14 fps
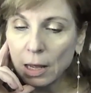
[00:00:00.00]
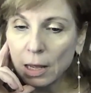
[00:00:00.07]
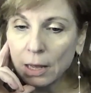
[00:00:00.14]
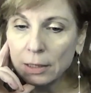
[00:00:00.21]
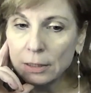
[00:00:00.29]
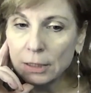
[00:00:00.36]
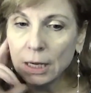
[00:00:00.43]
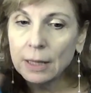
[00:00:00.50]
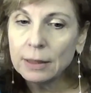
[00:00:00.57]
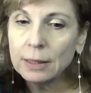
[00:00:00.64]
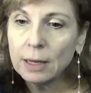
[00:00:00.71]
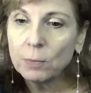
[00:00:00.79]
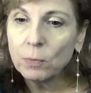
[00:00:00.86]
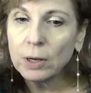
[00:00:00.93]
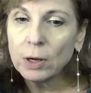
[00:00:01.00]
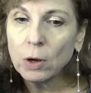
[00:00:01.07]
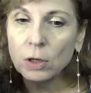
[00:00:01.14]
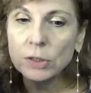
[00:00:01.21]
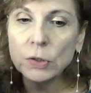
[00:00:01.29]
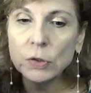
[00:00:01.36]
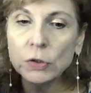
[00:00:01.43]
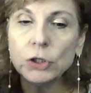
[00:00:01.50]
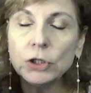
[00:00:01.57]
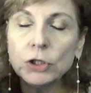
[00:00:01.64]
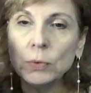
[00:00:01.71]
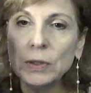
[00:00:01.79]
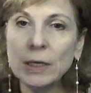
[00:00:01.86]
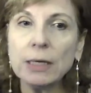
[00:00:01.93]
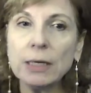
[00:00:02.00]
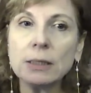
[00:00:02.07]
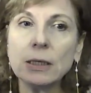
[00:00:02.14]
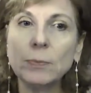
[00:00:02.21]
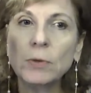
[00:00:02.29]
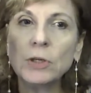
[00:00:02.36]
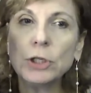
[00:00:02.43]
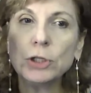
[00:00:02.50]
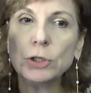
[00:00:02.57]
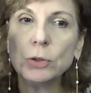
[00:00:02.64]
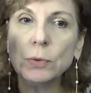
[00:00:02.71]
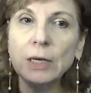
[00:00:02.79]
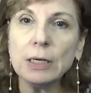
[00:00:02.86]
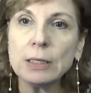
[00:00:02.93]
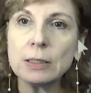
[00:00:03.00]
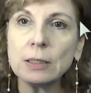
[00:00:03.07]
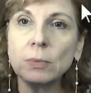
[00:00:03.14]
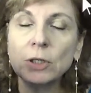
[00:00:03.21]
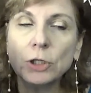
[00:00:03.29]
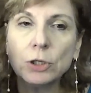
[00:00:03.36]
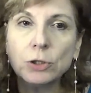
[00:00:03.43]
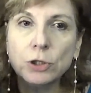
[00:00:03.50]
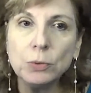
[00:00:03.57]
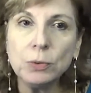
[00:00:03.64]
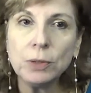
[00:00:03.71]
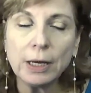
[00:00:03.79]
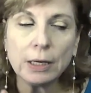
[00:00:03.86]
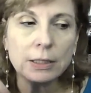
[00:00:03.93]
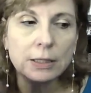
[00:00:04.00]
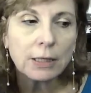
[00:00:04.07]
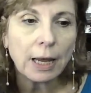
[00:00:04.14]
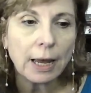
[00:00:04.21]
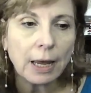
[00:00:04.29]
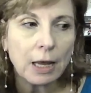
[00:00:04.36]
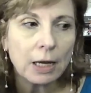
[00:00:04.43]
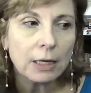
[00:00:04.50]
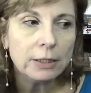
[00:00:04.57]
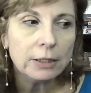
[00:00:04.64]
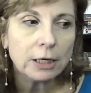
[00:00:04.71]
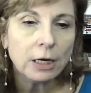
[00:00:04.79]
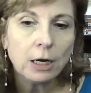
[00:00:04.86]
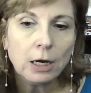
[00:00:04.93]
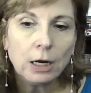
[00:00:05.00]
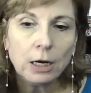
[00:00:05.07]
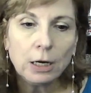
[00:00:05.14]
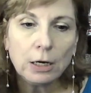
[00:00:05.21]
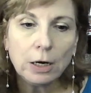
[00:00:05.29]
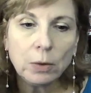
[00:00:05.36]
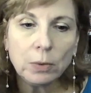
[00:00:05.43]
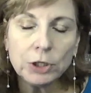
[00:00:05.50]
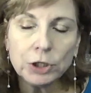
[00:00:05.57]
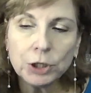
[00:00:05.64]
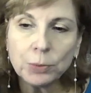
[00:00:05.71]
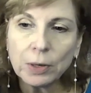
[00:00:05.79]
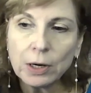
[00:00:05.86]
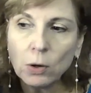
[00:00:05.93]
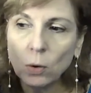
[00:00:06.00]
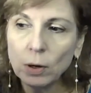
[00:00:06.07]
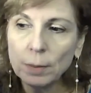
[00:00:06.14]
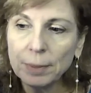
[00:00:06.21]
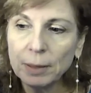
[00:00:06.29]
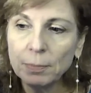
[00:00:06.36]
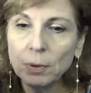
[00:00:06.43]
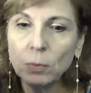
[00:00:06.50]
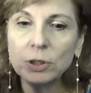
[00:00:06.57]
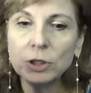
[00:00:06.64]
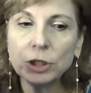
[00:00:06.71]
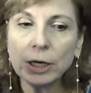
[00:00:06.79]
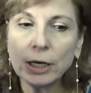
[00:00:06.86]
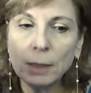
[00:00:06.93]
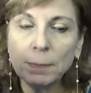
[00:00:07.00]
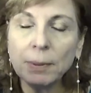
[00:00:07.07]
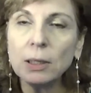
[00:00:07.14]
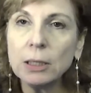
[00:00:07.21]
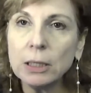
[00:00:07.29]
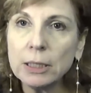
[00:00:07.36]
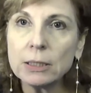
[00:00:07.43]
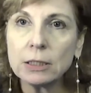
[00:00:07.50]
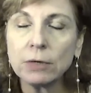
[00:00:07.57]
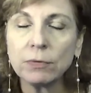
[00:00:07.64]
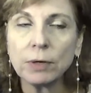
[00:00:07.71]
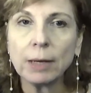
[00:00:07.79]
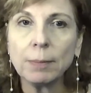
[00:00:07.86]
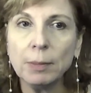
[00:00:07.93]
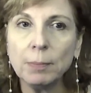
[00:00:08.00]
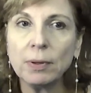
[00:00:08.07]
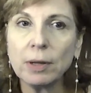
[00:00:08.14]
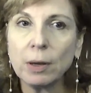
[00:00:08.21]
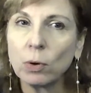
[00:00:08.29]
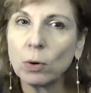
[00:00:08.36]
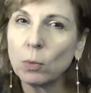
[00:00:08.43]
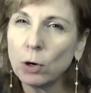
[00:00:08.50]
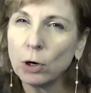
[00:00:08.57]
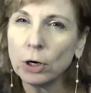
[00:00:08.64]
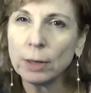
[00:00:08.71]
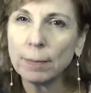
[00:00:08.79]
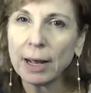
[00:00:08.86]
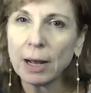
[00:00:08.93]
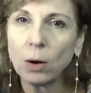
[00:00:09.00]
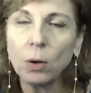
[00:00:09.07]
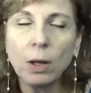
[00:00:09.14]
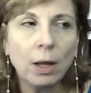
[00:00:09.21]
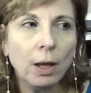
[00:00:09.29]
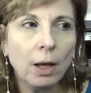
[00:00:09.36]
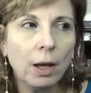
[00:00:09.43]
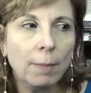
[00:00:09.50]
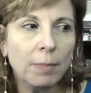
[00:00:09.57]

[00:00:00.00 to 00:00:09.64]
And then we also should do this, and we should do this, and we should do this. And, we should record people. We should keep a list of like people that we're worried about.